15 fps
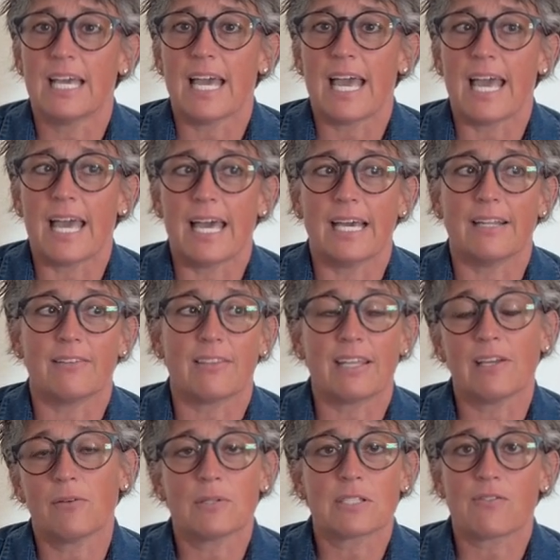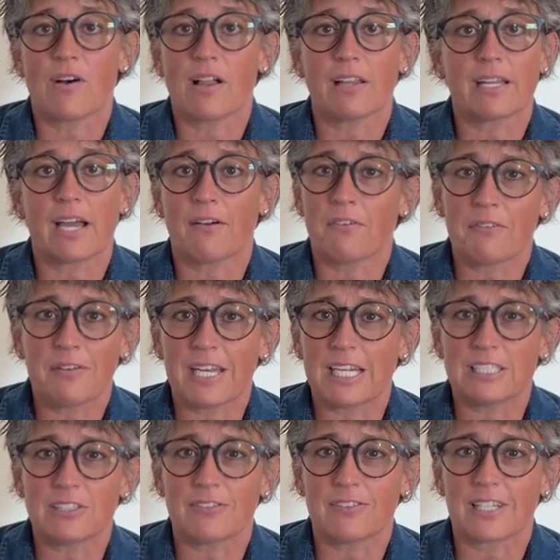and think it was falling off of an
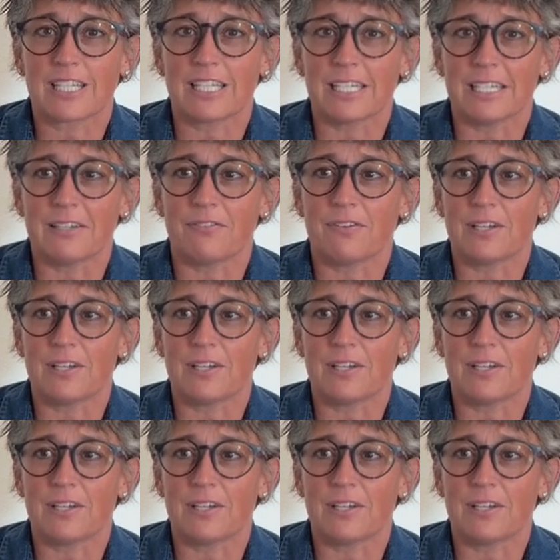edge of a cliff.